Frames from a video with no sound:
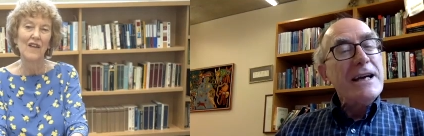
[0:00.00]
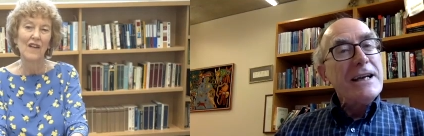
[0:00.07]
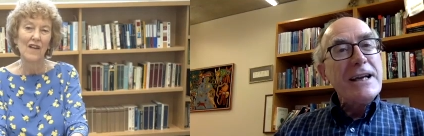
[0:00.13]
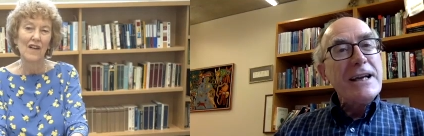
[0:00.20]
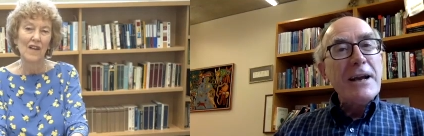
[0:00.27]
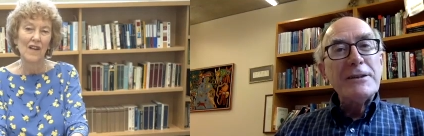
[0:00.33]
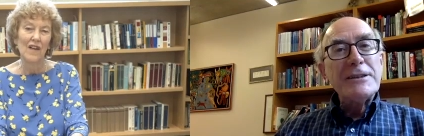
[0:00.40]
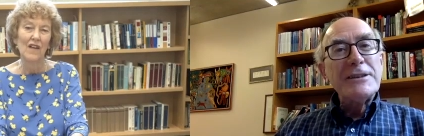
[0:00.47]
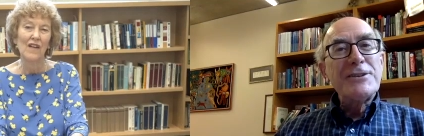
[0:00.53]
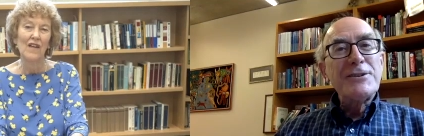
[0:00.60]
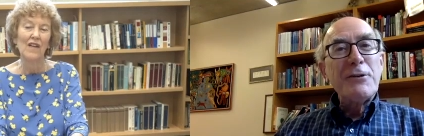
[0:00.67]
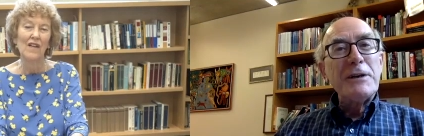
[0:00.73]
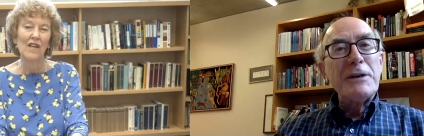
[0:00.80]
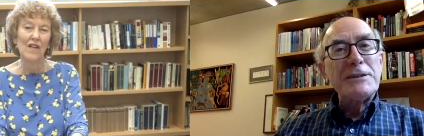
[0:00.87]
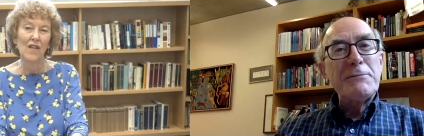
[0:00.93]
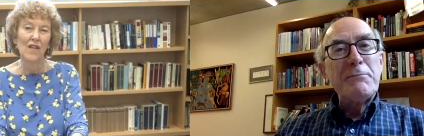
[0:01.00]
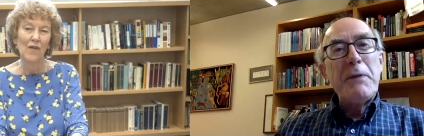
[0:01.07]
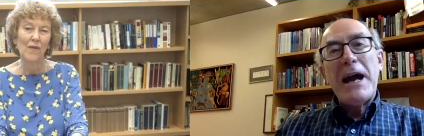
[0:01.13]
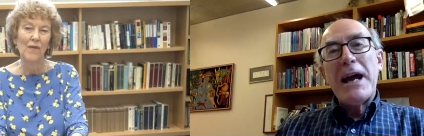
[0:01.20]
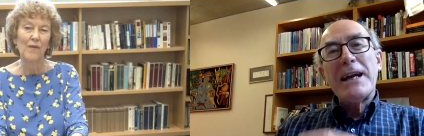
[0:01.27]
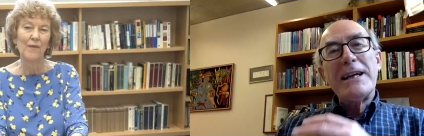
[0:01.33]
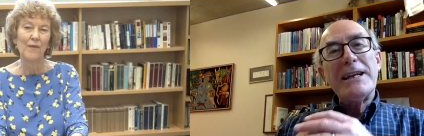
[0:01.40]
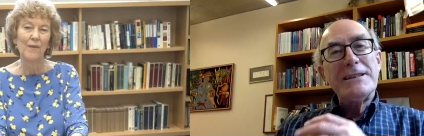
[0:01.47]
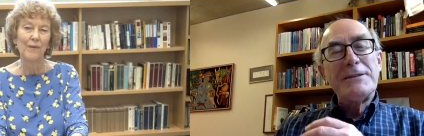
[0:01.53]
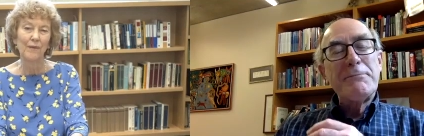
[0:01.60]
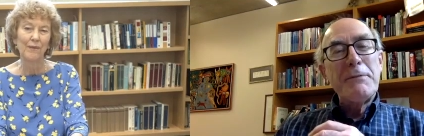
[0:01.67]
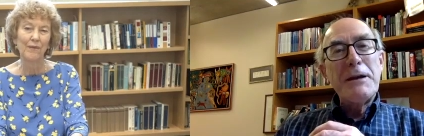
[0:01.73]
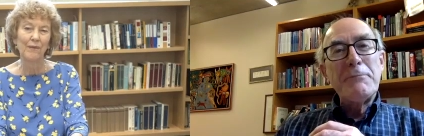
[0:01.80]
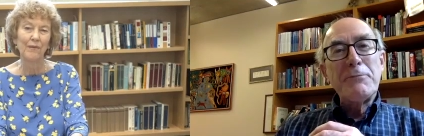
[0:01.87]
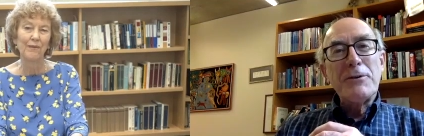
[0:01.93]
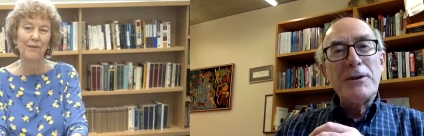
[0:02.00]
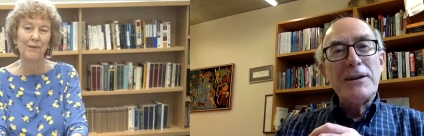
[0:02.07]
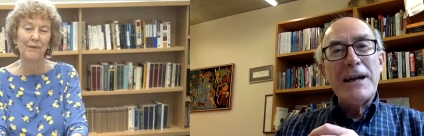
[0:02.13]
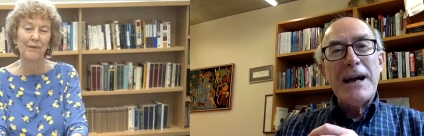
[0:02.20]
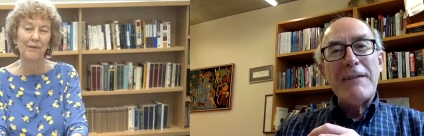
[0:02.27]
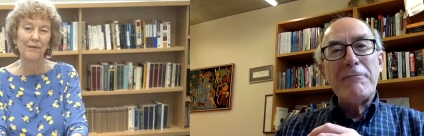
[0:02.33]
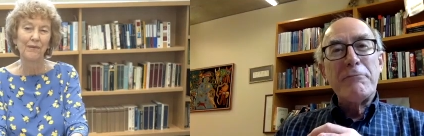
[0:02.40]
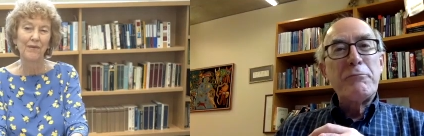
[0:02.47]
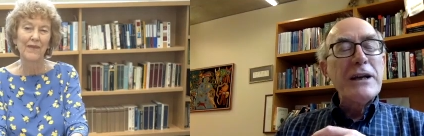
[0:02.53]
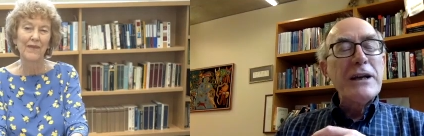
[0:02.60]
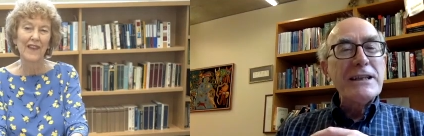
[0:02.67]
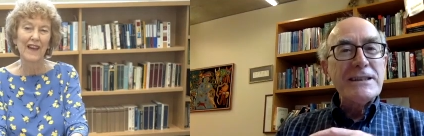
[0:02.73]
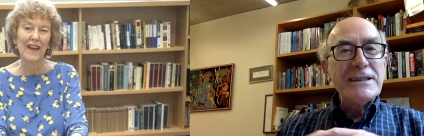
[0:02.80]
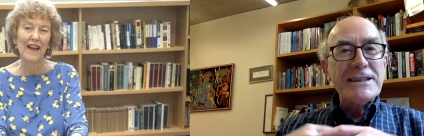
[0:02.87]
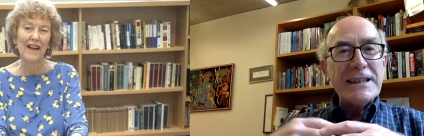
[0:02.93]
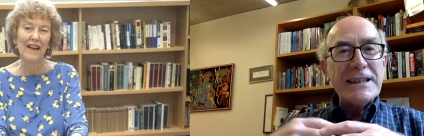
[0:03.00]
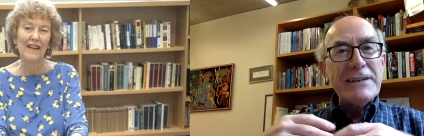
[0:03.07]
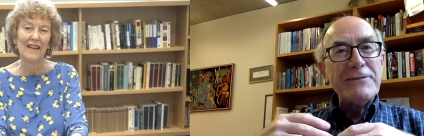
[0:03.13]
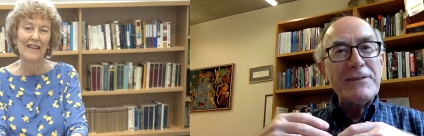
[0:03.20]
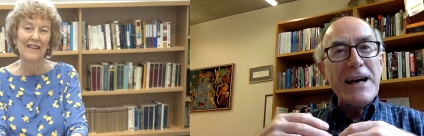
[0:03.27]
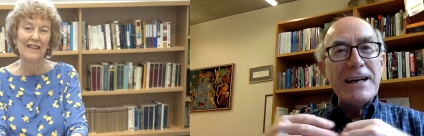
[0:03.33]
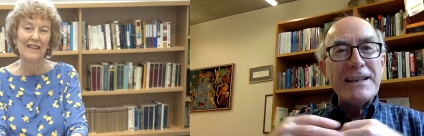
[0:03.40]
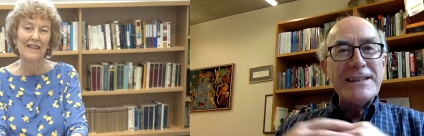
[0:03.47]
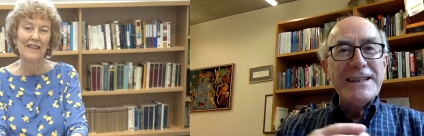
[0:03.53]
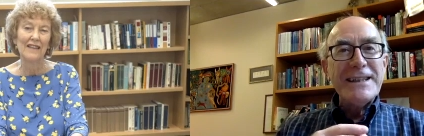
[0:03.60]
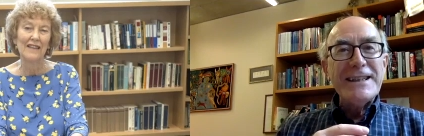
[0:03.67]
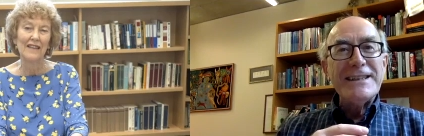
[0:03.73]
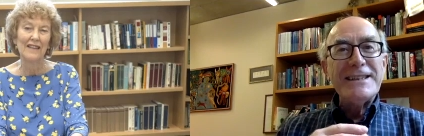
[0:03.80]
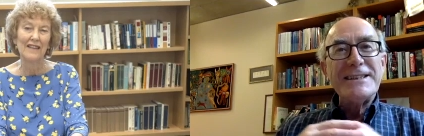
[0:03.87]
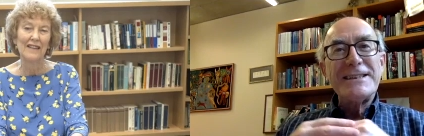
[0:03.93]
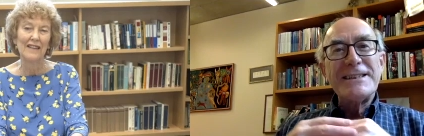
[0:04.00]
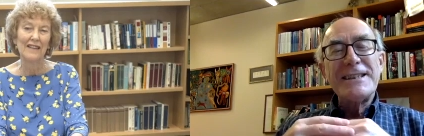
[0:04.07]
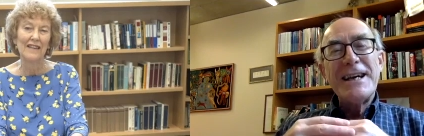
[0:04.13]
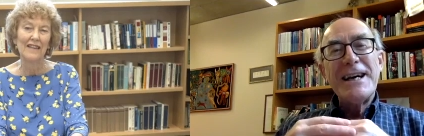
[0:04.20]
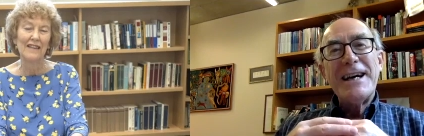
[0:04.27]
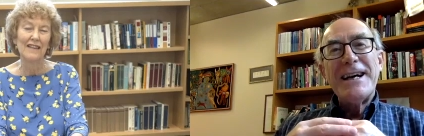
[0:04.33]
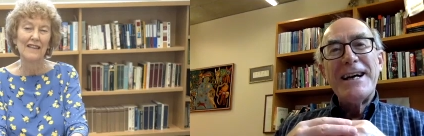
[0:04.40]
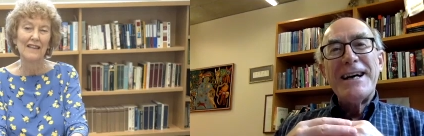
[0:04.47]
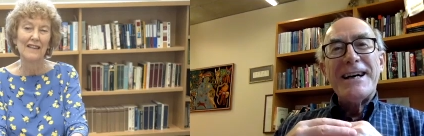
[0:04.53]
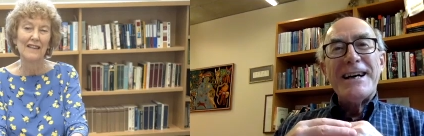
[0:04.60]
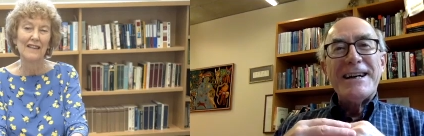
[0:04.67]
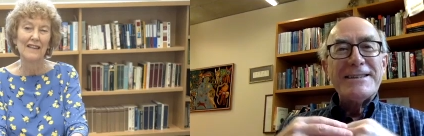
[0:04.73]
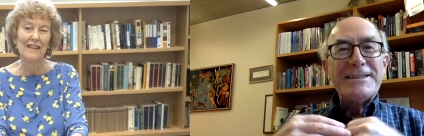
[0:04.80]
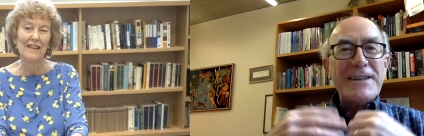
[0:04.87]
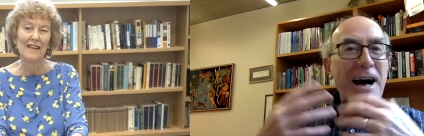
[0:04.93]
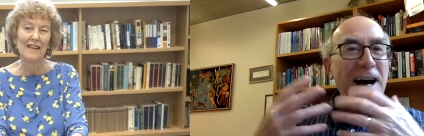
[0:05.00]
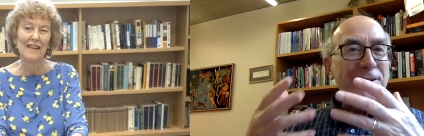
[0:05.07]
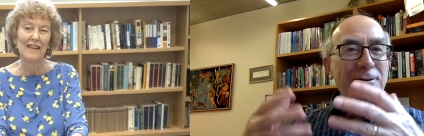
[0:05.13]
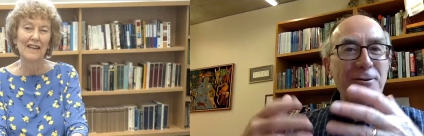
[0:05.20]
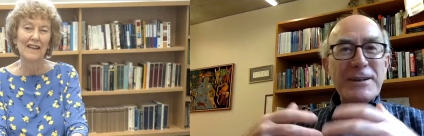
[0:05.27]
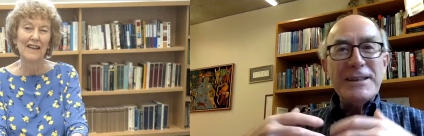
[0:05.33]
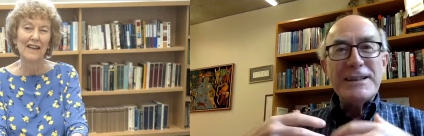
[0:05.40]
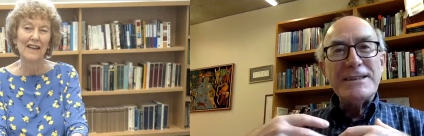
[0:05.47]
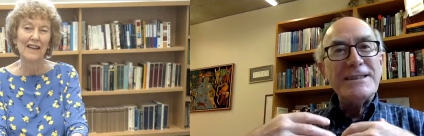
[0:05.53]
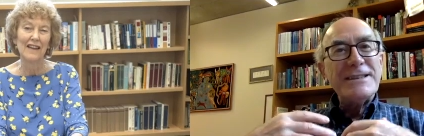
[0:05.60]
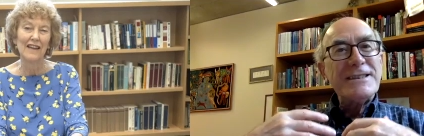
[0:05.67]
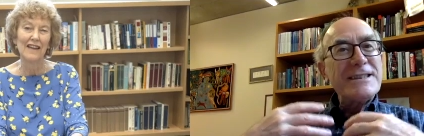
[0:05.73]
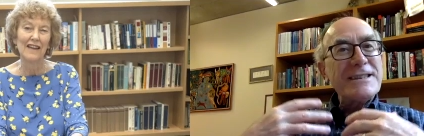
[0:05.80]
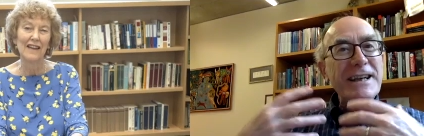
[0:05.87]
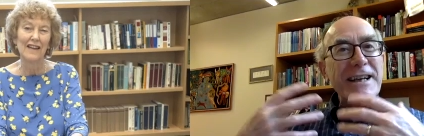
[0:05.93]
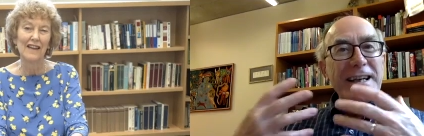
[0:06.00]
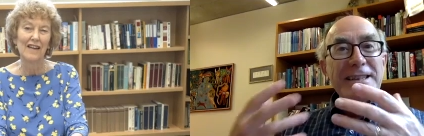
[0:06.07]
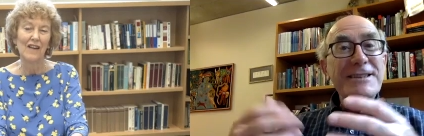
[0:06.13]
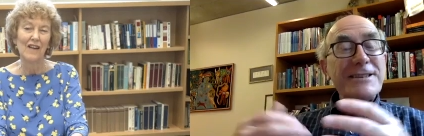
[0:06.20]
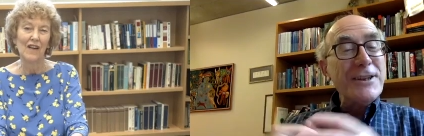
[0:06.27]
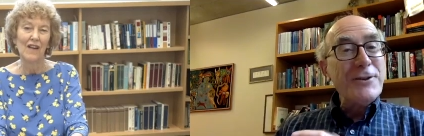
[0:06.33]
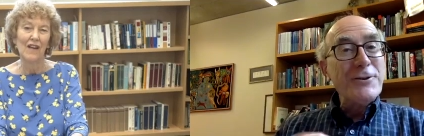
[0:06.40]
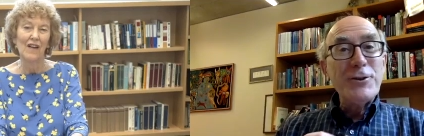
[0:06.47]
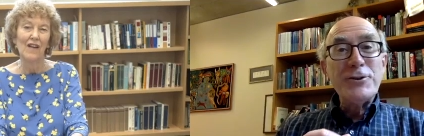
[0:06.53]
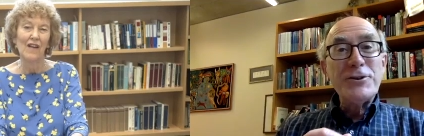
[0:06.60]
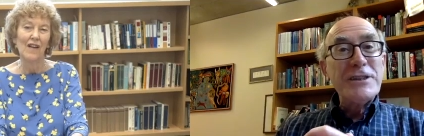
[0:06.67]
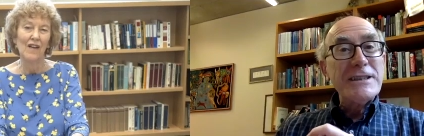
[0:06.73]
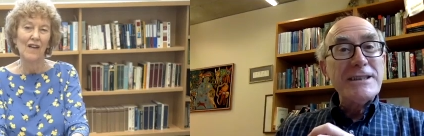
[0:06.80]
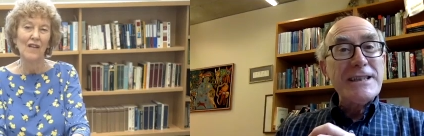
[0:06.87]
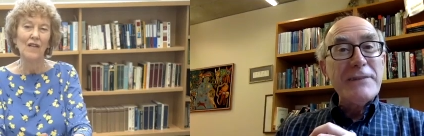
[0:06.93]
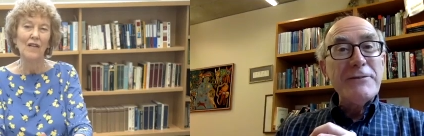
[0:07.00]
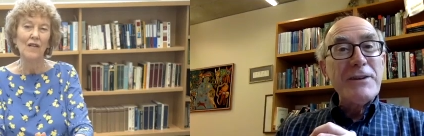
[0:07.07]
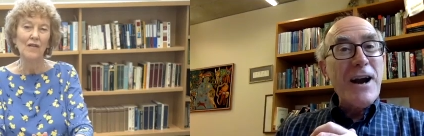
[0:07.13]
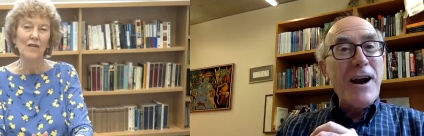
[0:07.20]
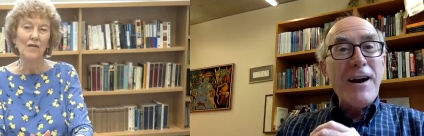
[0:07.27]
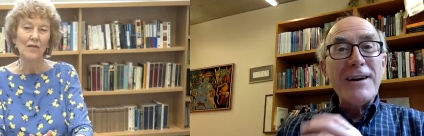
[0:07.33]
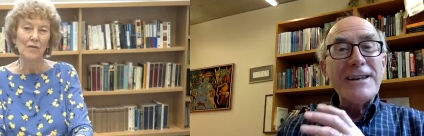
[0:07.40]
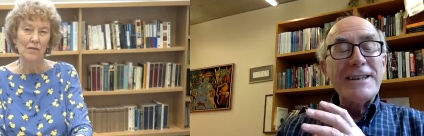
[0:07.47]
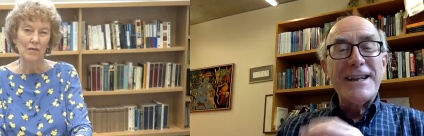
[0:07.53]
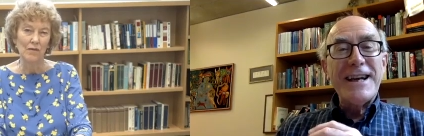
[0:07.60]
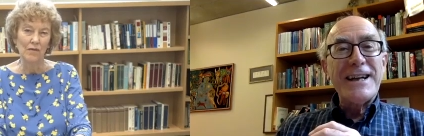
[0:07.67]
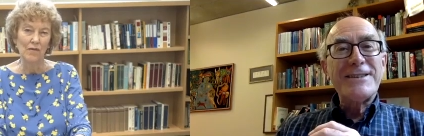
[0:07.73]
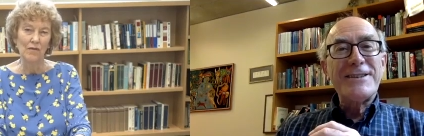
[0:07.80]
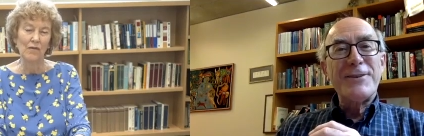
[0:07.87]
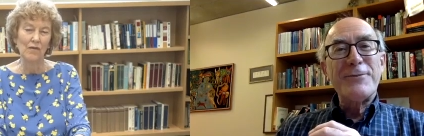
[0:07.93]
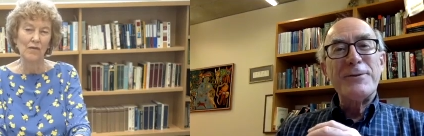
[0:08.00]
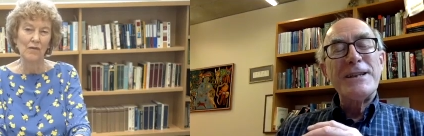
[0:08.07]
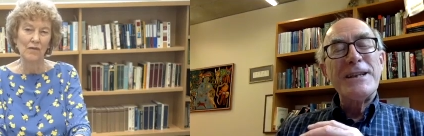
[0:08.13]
Speaker 1: carries so much baggage. People have preconceived ideas, uh, doctrines, uh, institutions, even architecture when